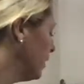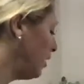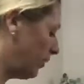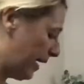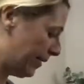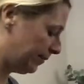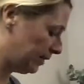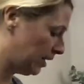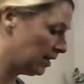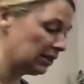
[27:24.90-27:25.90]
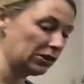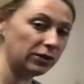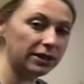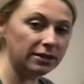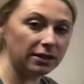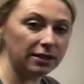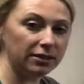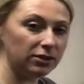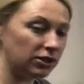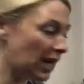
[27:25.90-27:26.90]
Okay. So this
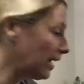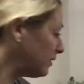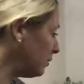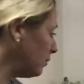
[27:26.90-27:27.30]
is Jackson